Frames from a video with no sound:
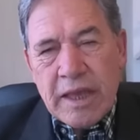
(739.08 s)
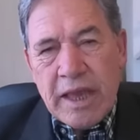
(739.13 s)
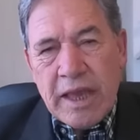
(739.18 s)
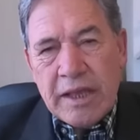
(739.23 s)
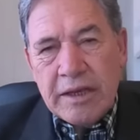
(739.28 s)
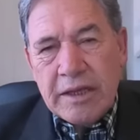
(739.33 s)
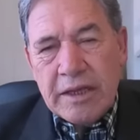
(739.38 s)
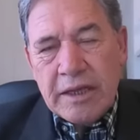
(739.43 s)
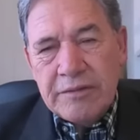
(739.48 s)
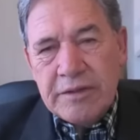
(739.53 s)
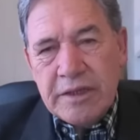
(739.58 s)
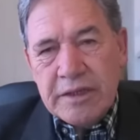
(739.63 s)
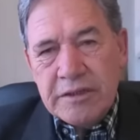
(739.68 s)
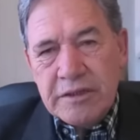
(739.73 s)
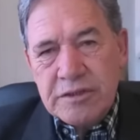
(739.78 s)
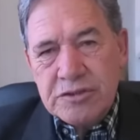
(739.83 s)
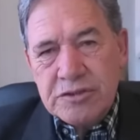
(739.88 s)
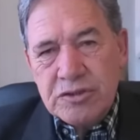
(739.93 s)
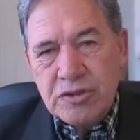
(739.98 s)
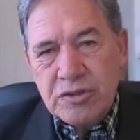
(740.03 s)
And in that
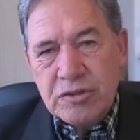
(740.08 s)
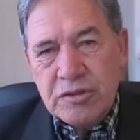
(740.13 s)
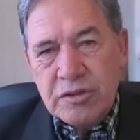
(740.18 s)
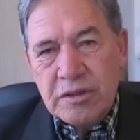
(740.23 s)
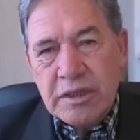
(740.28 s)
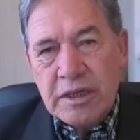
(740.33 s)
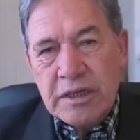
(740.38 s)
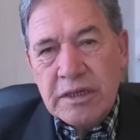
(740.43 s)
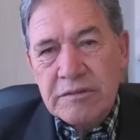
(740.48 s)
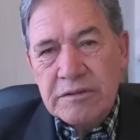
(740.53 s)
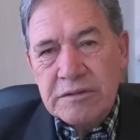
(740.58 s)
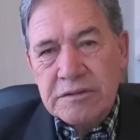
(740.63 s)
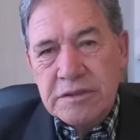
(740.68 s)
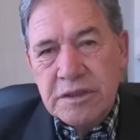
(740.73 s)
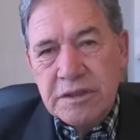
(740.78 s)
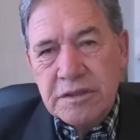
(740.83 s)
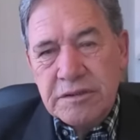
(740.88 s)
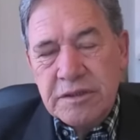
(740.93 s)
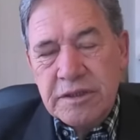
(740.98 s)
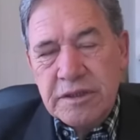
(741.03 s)
inner circle, I
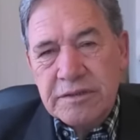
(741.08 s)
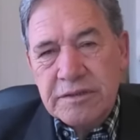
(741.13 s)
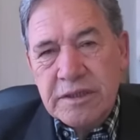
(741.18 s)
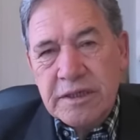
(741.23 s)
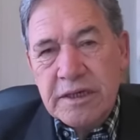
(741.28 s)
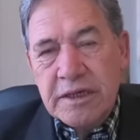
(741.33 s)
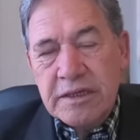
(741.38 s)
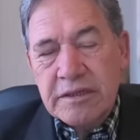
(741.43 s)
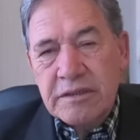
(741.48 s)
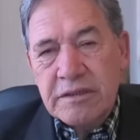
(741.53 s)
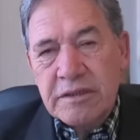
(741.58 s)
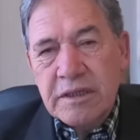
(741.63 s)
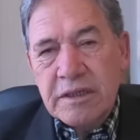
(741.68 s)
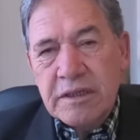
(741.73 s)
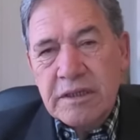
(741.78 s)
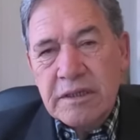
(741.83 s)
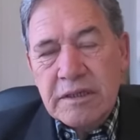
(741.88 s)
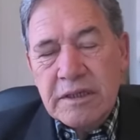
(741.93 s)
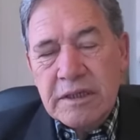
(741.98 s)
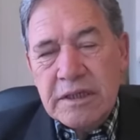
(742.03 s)
honestly think they hadn't
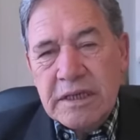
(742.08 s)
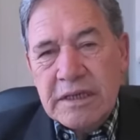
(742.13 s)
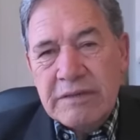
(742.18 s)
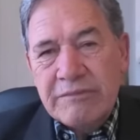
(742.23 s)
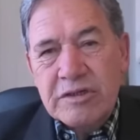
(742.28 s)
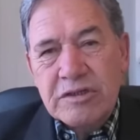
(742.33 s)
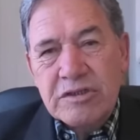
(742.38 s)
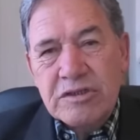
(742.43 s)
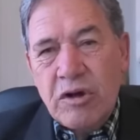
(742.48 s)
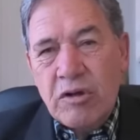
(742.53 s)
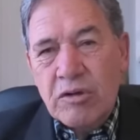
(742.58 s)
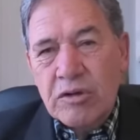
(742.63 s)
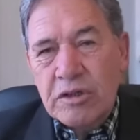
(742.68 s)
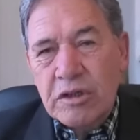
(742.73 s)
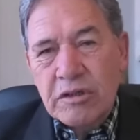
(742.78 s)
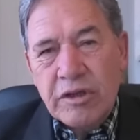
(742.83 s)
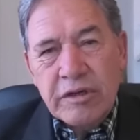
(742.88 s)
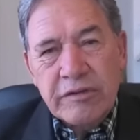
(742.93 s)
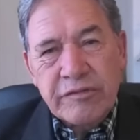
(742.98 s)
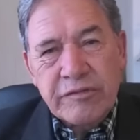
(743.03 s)
even told a
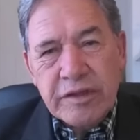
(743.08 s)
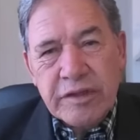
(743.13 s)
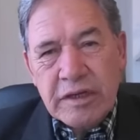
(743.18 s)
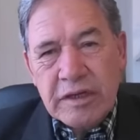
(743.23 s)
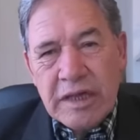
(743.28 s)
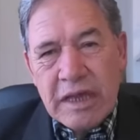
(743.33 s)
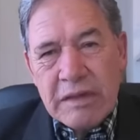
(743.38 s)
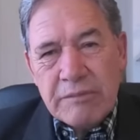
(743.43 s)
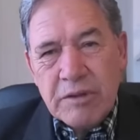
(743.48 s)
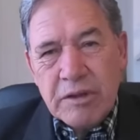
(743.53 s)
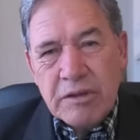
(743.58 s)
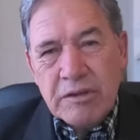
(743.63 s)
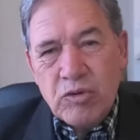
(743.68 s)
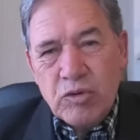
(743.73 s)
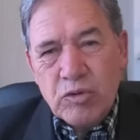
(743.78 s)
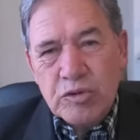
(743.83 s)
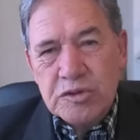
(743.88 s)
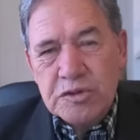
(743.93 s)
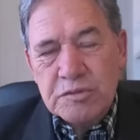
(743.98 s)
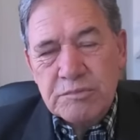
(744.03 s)
lot of their Labour
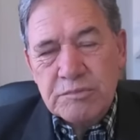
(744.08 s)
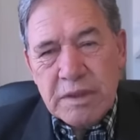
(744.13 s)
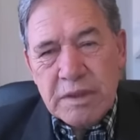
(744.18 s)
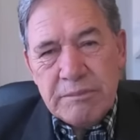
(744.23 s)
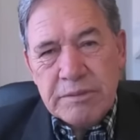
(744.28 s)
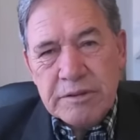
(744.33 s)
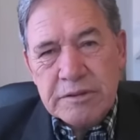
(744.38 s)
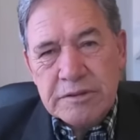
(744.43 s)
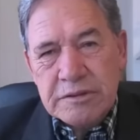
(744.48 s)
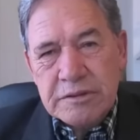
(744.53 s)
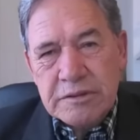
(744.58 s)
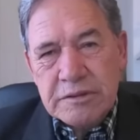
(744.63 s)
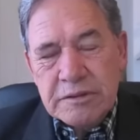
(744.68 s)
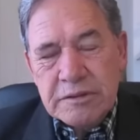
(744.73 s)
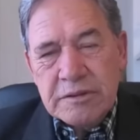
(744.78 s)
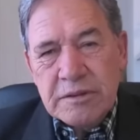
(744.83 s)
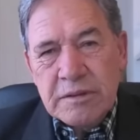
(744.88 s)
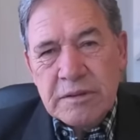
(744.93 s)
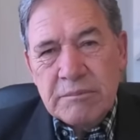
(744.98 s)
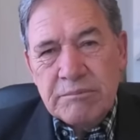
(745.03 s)
caucus members,
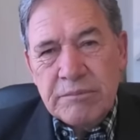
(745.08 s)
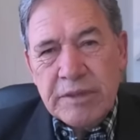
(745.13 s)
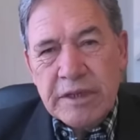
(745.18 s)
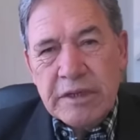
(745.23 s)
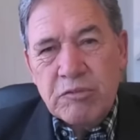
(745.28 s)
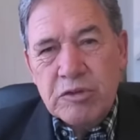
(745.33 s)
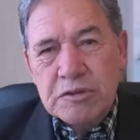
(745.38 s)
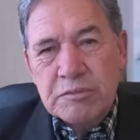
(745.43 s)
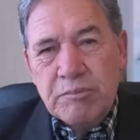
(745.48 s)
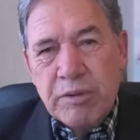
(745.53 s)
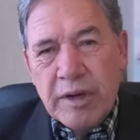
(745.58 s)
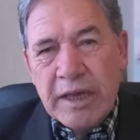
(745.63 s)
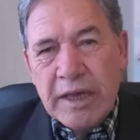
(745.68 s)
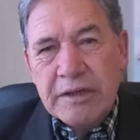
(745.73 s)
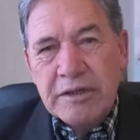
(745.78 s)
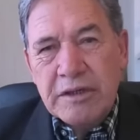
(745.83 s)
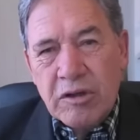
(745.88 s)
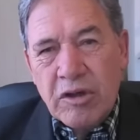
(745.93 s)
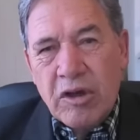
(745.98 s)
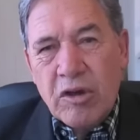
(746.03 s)
but it was
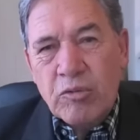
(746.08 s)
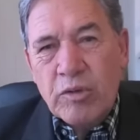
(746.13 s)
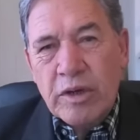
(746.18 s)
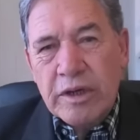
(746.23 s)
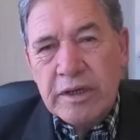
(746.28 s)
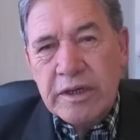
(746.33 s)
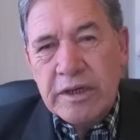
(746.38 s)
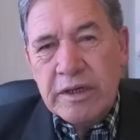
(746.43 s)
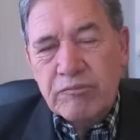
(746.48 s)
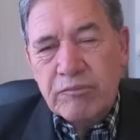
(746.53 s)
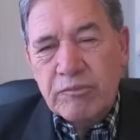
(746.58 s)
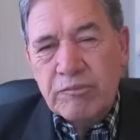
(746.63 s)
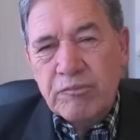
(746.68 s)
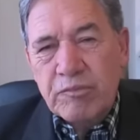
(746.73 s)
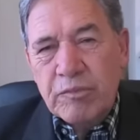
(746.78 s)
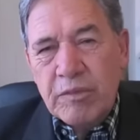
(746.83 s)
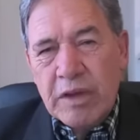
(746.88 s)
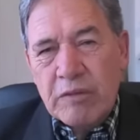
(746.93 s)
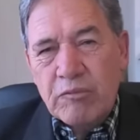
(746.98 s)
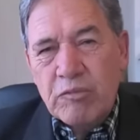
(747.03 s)
planned a long way out
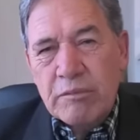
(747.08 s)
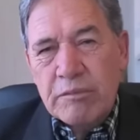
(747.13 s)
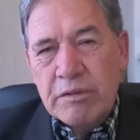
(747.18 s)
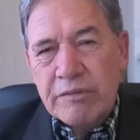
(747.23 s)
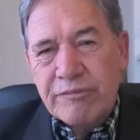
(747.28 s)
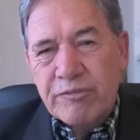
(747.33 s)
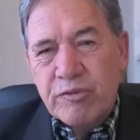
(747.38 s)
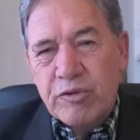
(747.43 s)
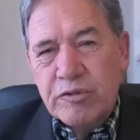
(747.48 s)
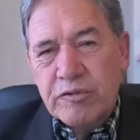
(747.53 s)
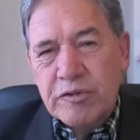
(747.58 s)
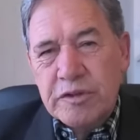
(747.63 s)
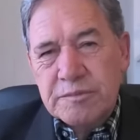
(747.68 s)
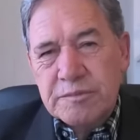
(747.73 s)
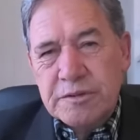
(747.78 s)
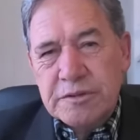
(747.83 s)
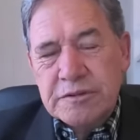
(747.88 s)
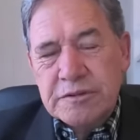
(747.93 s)
and well before Christmas.